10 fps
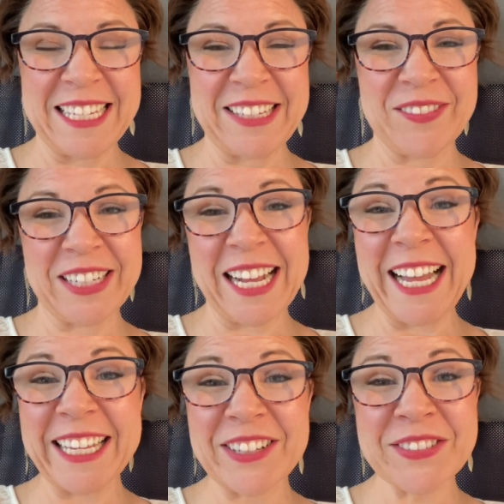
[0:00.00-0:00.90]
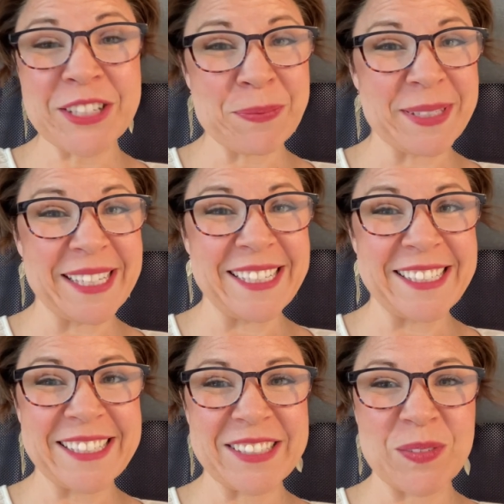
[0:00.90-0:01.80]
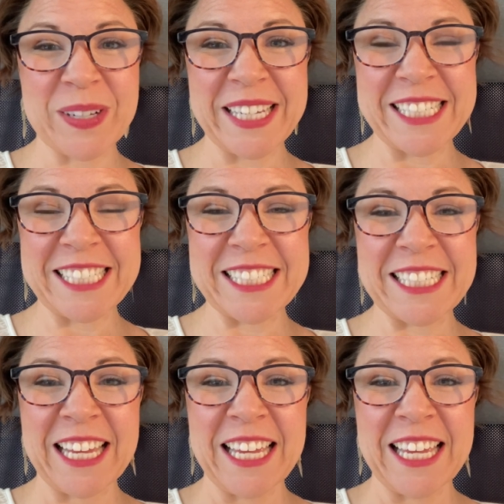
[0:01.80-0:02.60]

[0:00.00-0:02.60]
We're kind of gypsies, which